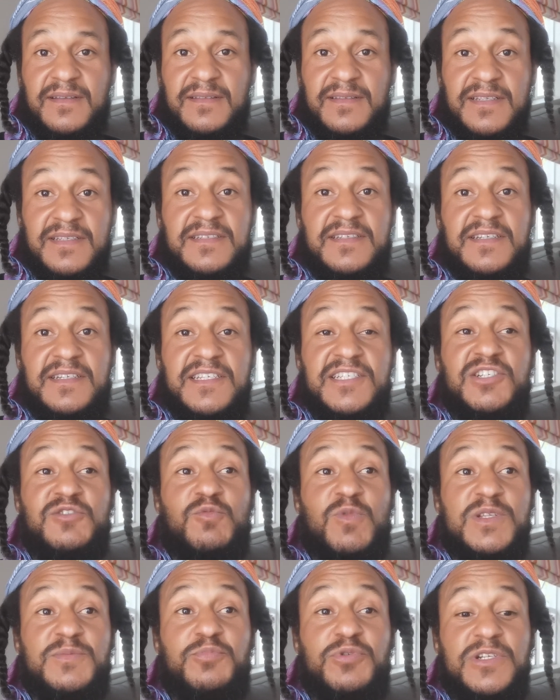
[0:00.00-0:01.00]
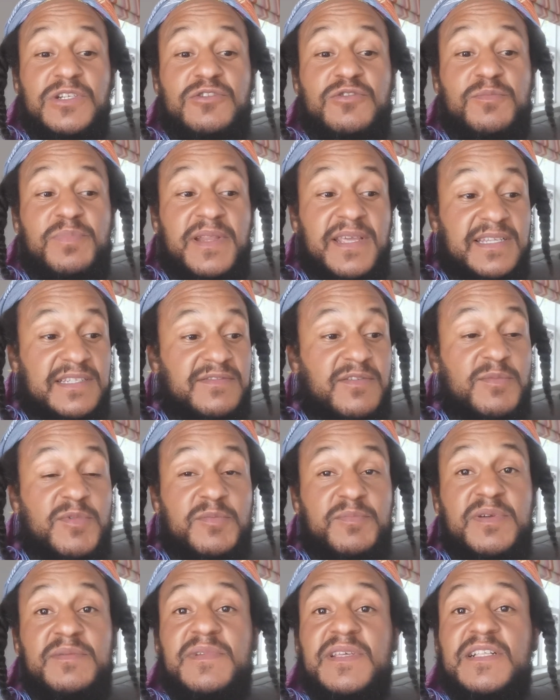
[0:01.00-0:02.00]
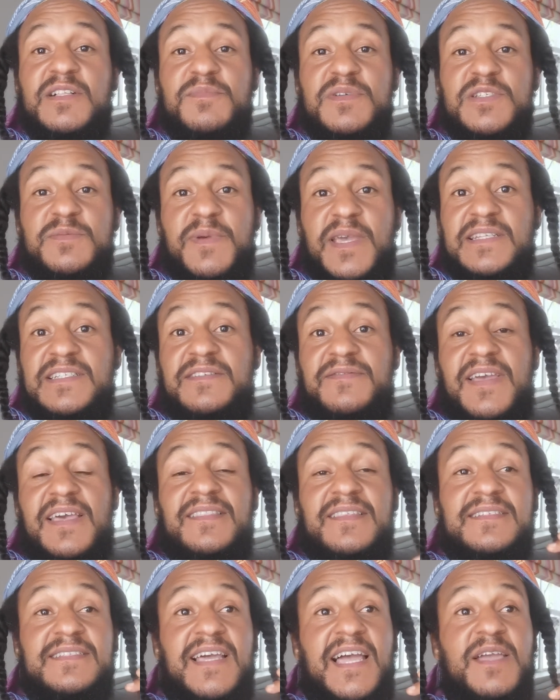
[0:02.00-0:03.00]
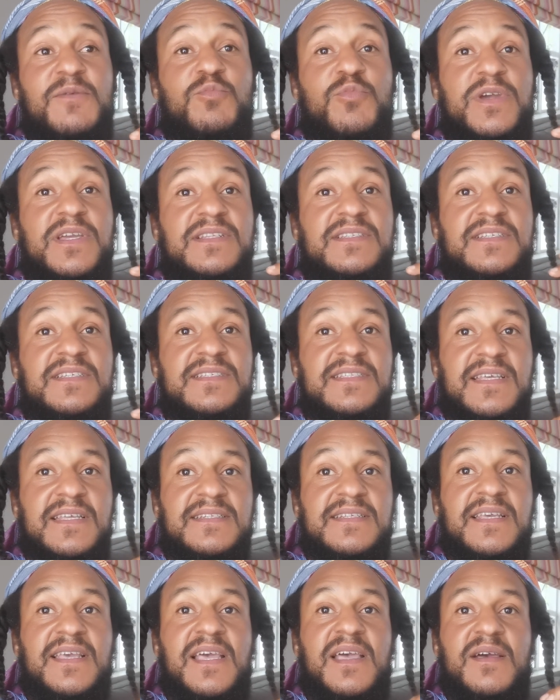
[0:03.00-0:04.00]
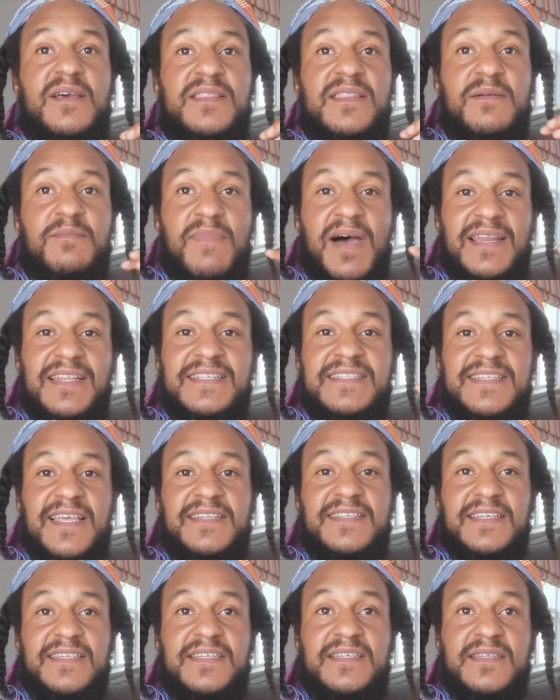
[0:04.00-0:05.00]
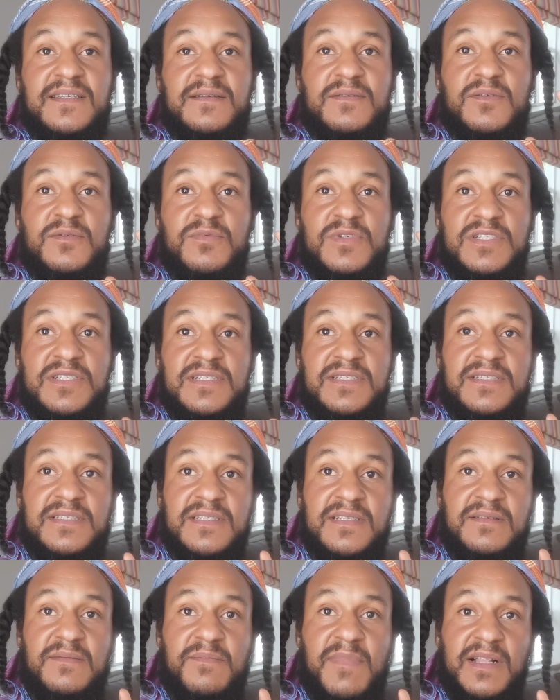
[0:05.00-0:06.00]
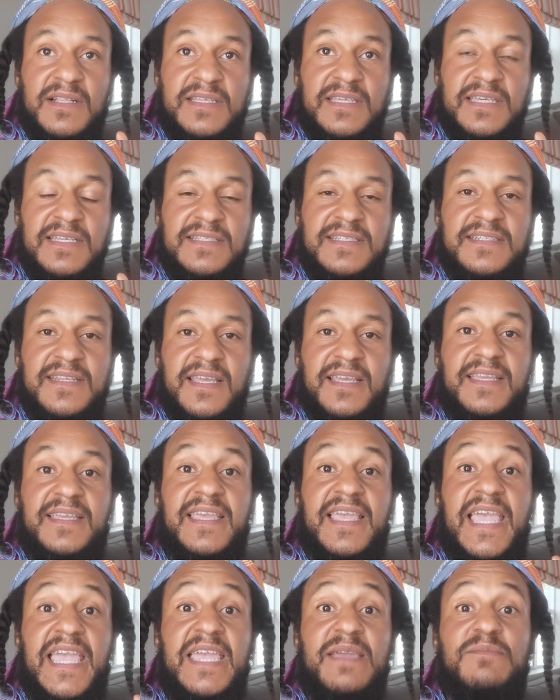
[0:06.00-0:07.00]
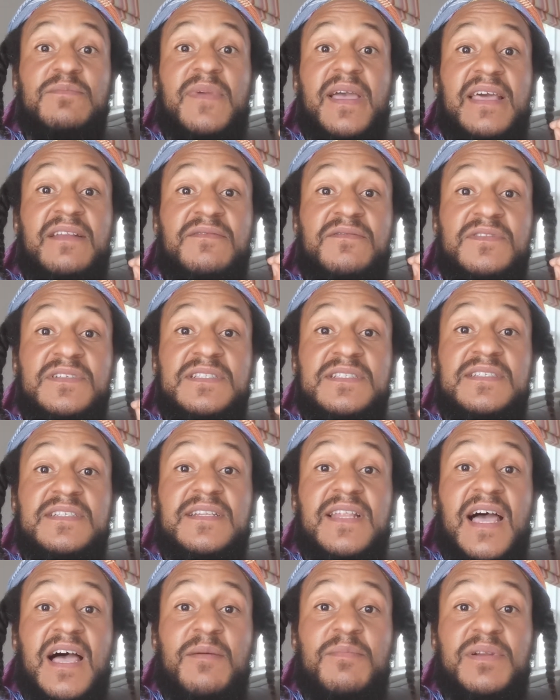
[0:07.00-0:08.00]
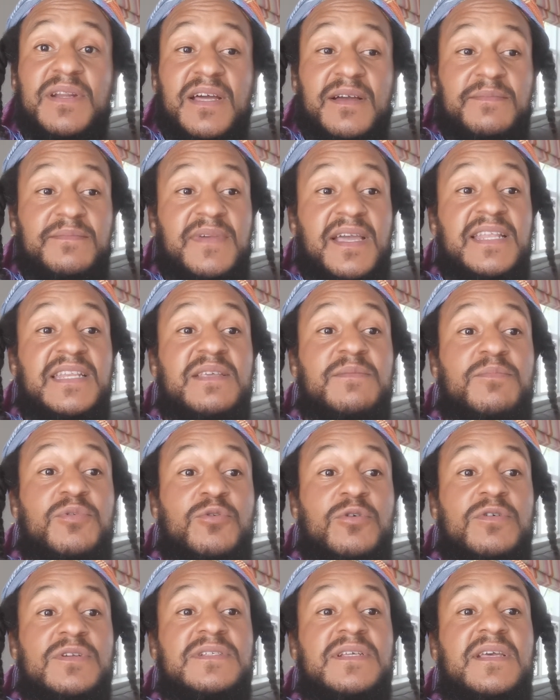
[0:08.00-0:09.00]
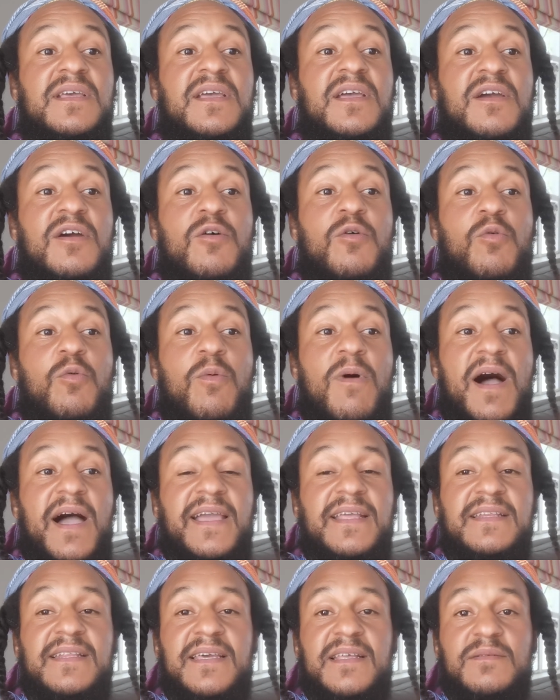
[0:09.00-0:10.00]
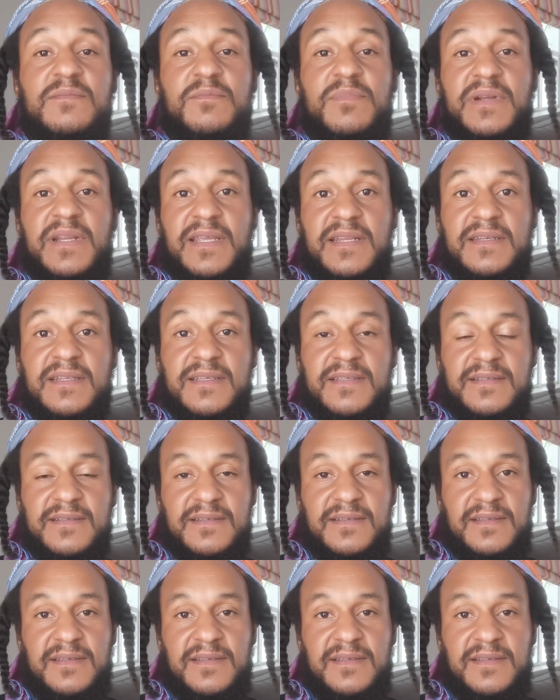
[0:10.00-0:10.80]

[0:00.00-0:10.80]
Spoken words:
This tradition was put into place from a biblical perspective at the time where it is that the Malik Tzaddik, which is Melchizedek, came and visited Abraham and he brought wine and bread.